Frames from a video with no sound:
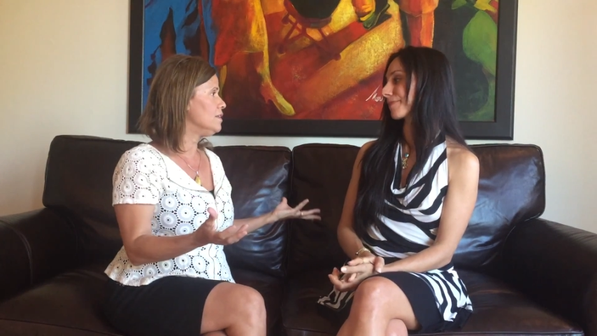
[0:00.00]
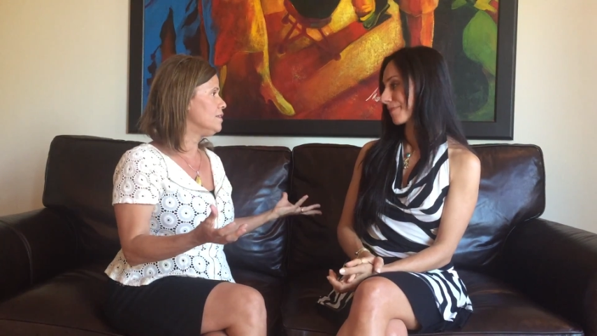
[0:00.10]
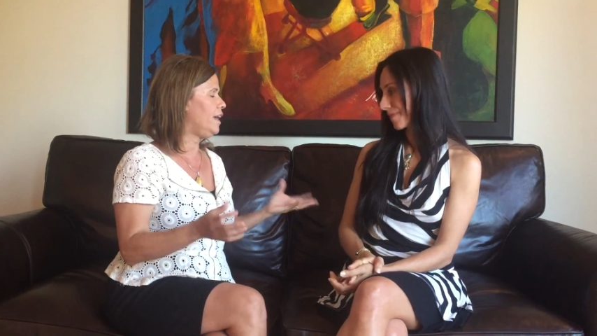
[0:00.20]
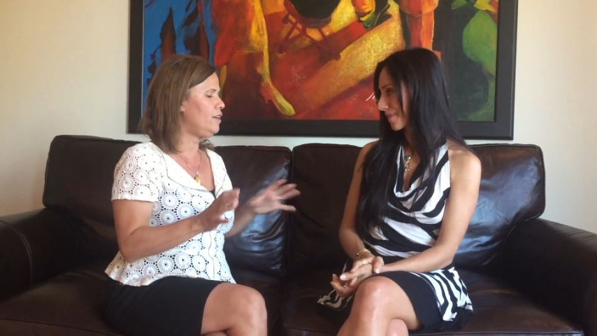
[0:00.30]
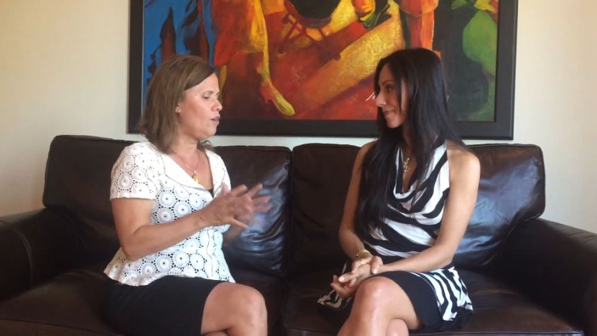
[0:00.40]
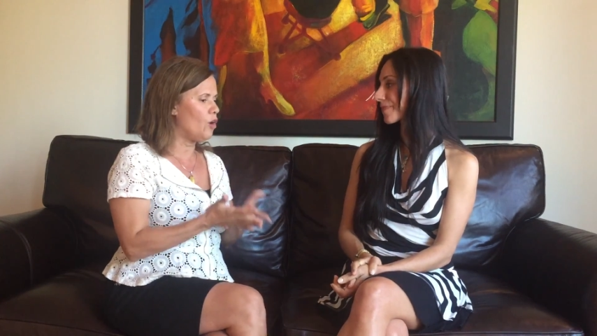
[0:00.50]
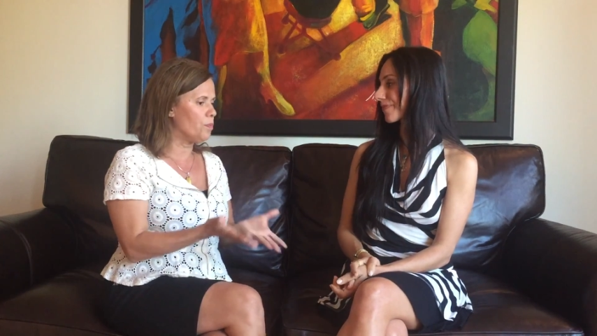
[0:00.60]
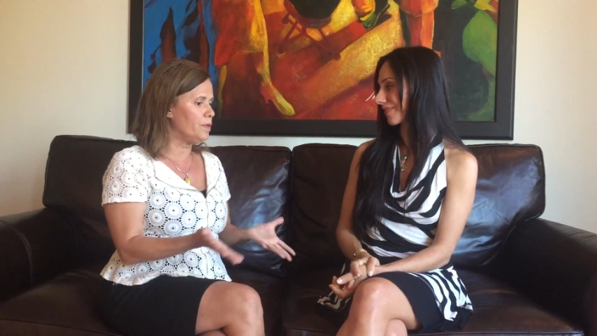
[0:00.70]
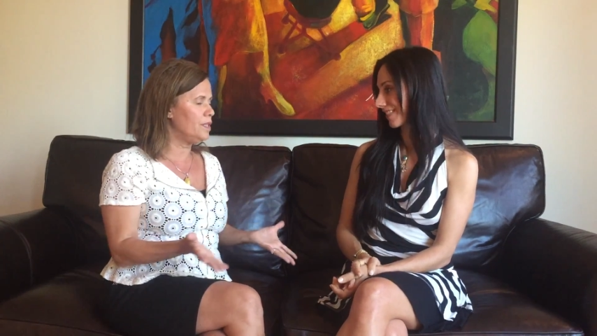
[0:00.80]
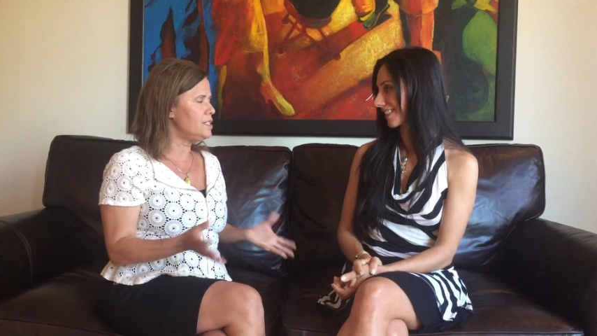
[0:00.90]
Speaker 1: -hmm. and
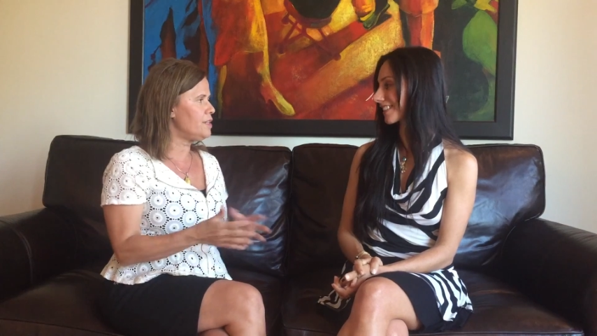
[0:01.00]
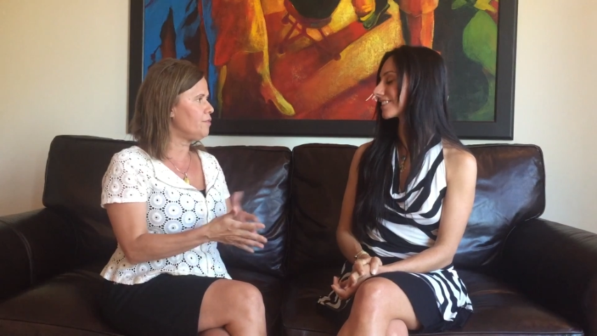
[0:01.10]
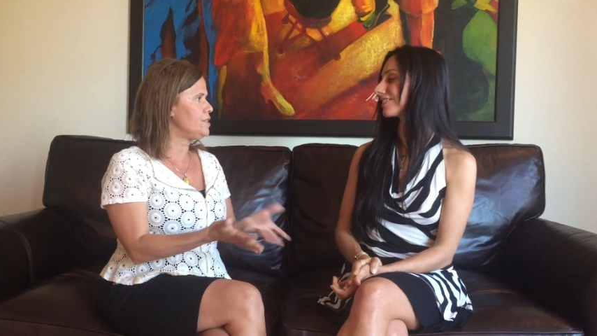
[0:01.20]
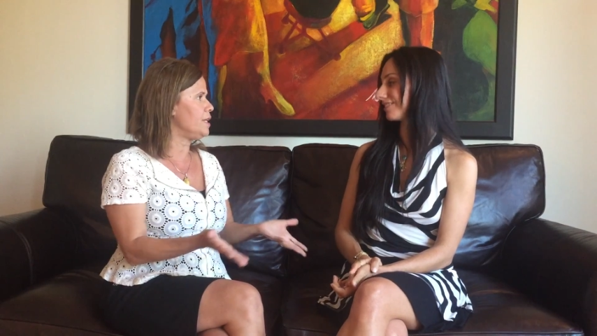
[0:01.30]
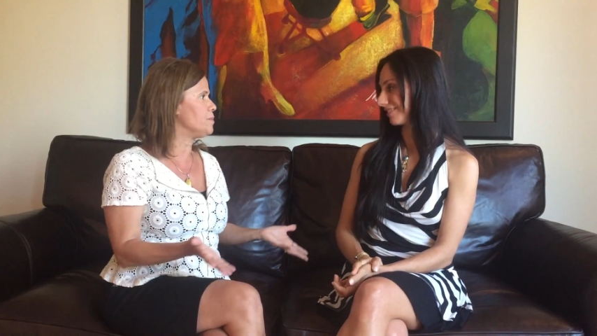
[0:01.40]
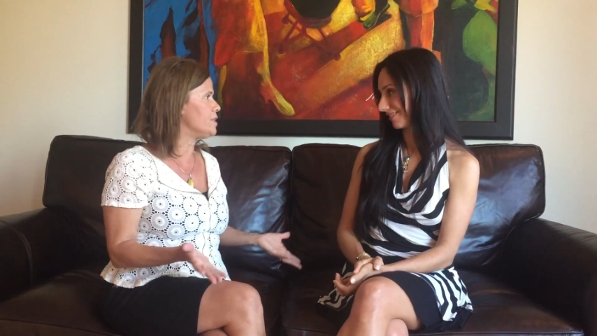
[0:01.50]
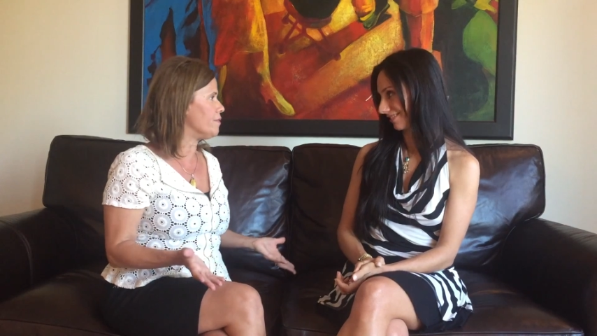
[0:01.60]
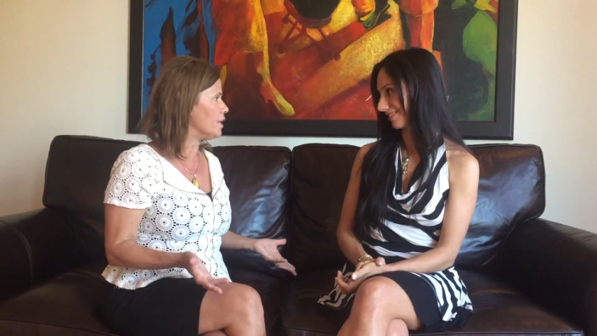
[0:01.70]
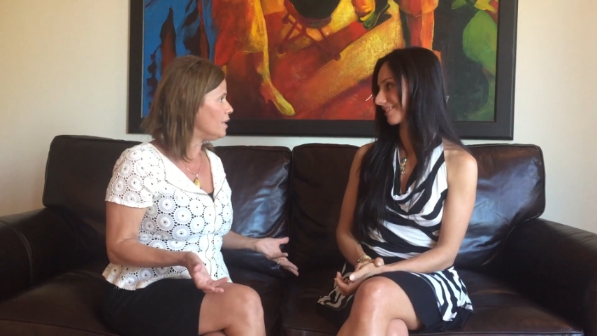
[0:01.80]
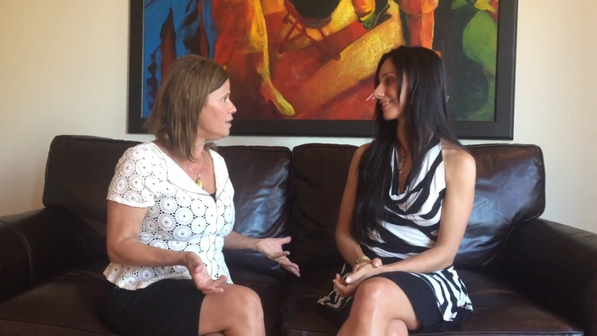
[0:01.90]
openness, and
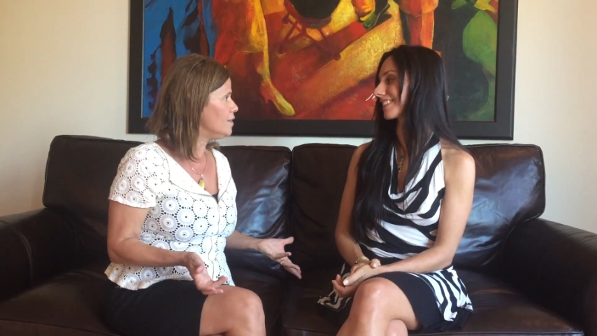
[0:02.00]
receptivity.